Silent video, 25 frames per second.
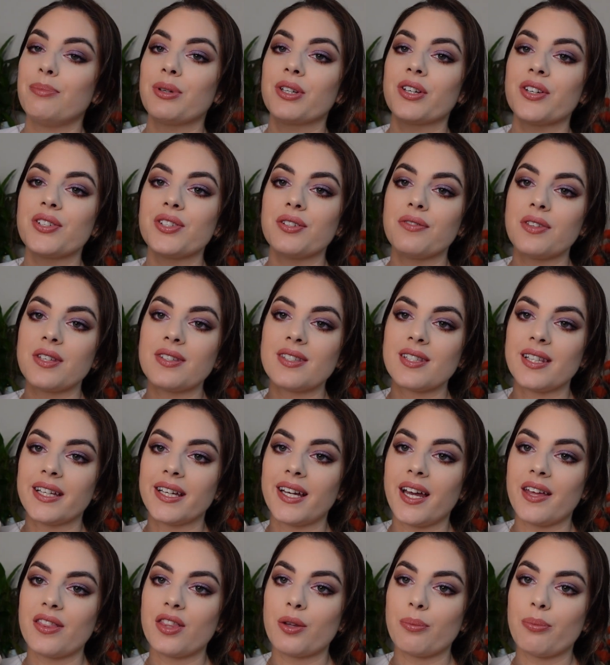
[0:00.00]
because of the
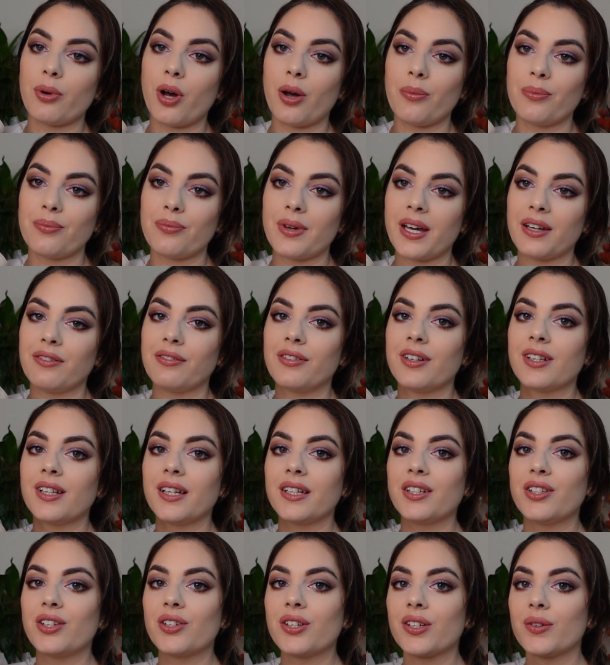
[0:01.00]
slit at the bottom, I feel
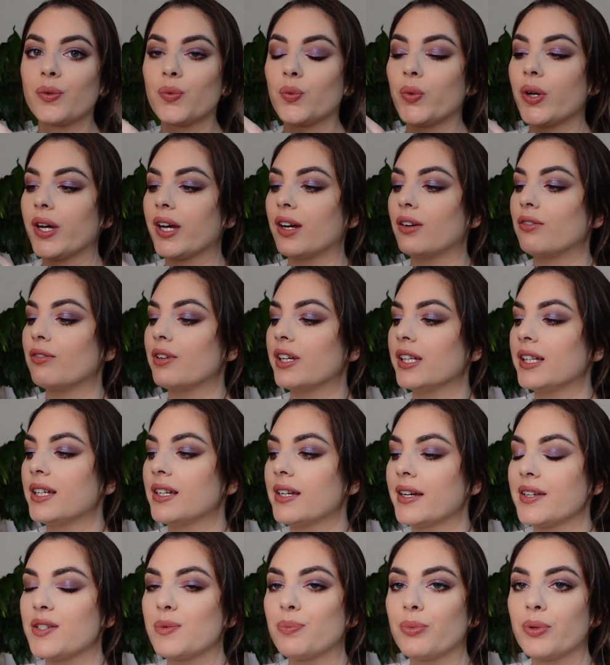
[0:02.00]
like you can wear really
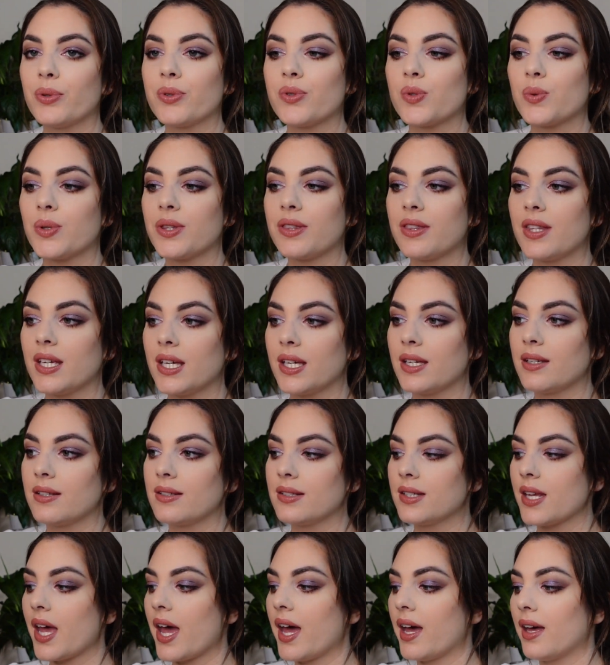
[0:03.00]
nice boots with
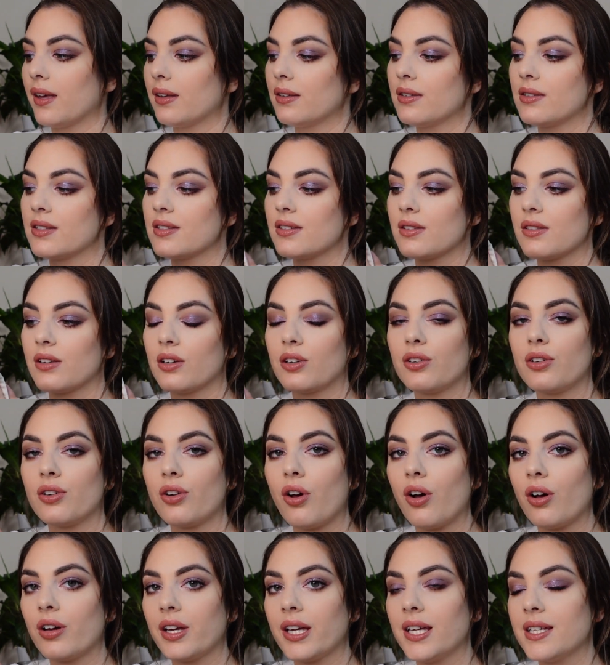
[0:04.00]
these and they're
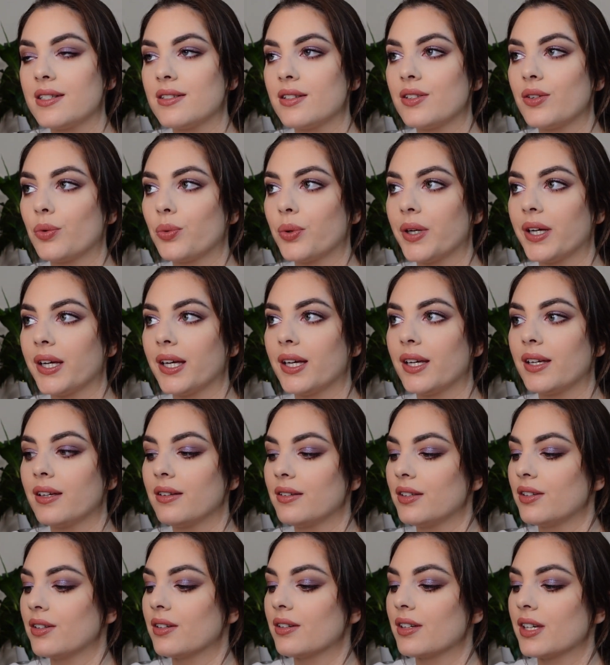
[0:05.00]
not hidden away.
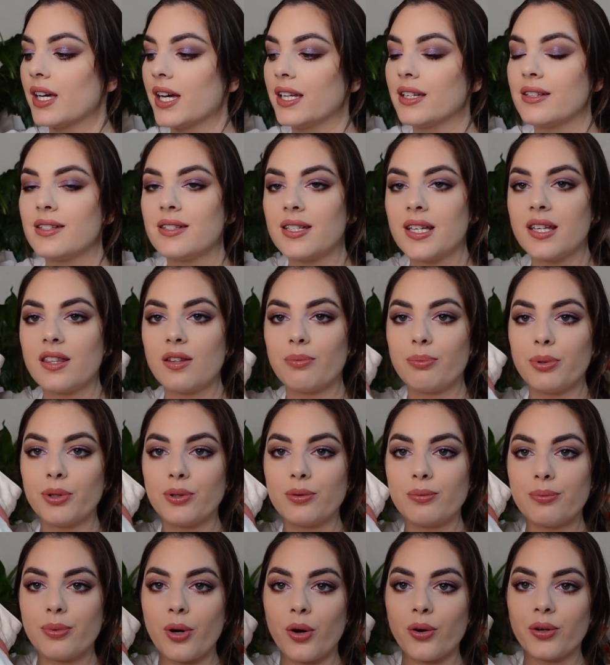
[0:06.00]
You can kind of see the
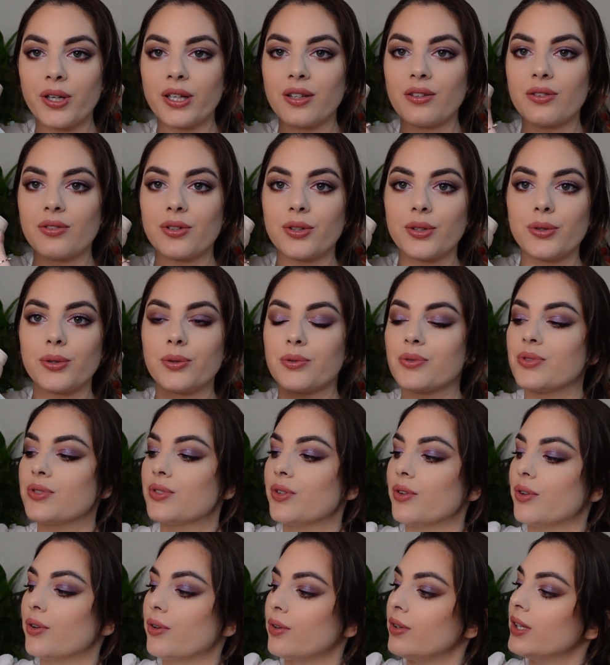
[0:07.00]
boot poking through.
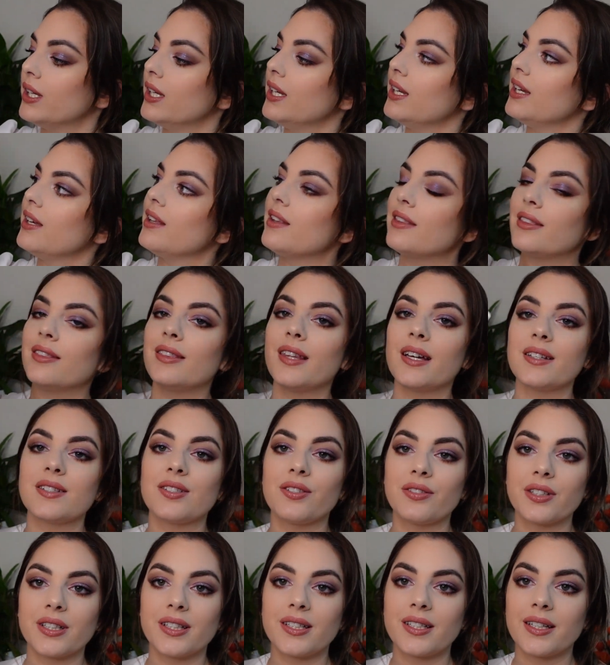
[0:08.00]
So that's
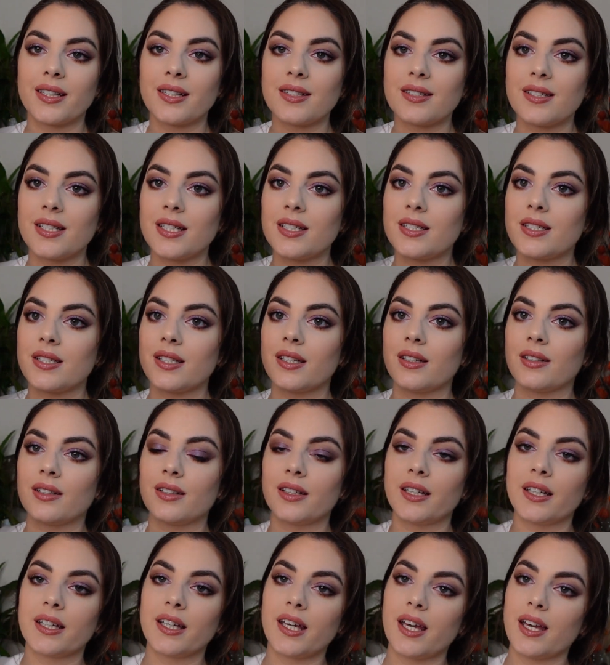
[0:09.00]
a really nice detail.
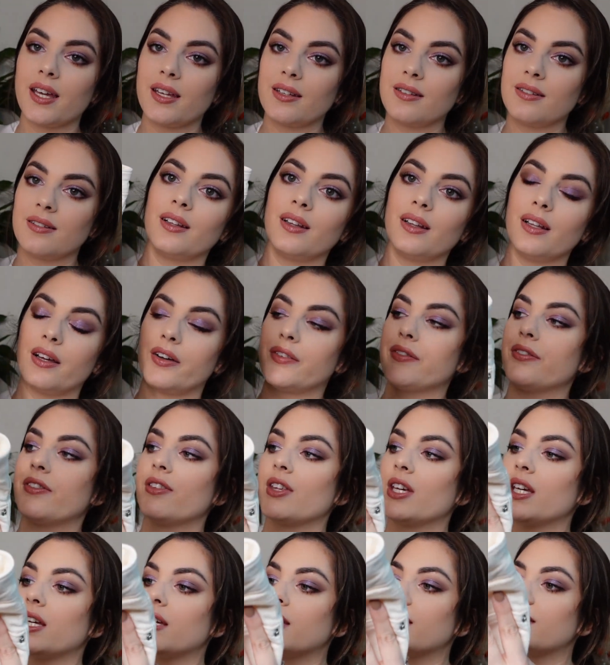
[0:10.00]
Again, love
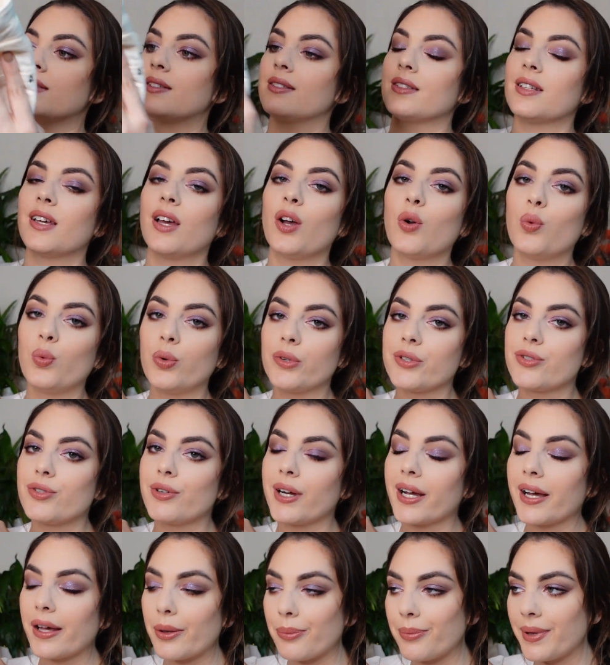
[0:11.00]
these, would
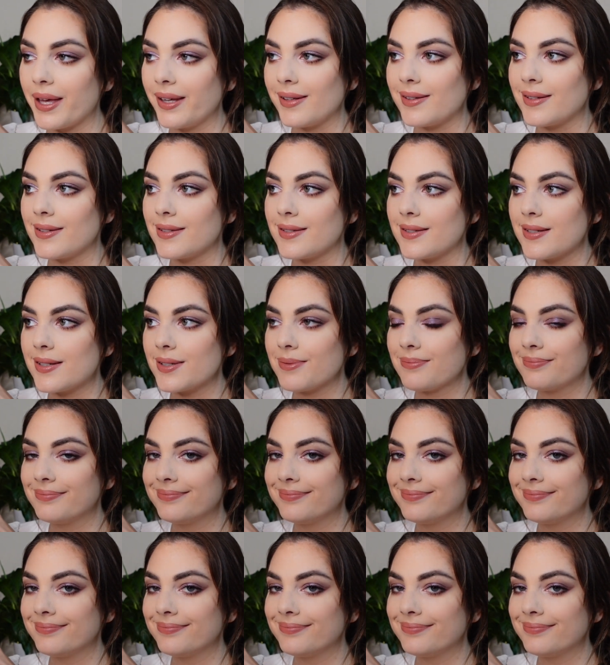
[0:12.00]
recommend.